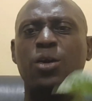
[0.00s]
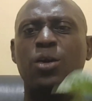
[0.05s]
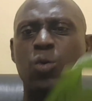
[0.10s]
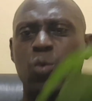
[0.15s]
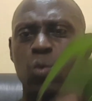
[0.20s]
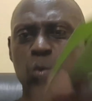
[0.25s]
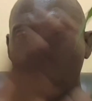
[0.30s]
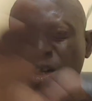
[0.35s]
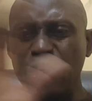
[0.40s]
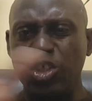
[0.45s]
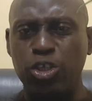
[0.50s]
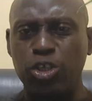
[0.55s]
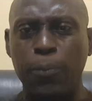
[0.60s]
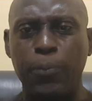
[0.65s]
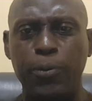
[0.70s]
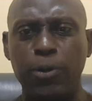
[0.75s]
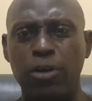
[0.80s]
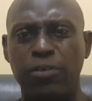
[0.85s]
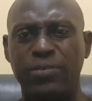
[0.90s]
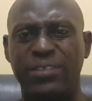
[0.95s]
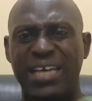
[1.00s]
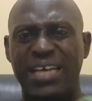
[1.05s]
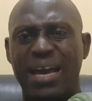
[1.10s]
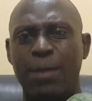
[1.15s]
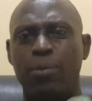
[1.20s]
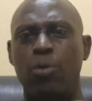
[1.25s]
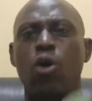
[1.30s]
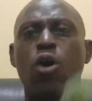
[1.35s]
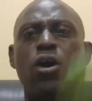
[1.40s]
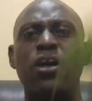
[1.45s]
within a short period of
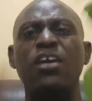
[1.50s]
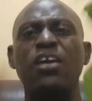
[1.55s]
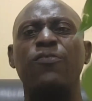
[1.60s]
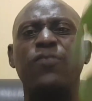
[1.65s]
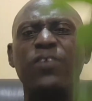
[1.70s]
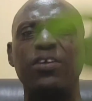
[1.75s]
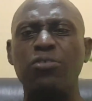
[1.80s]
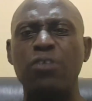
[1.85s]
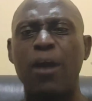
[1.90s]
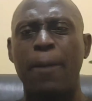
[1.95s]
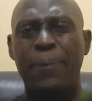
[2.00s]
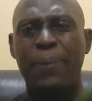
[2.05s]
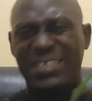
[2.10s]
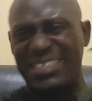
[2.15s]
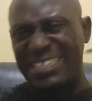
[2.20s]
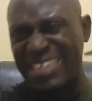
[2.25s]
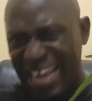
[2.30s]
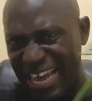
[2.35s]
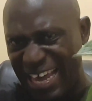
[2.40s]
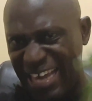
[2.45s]
time, or even your personal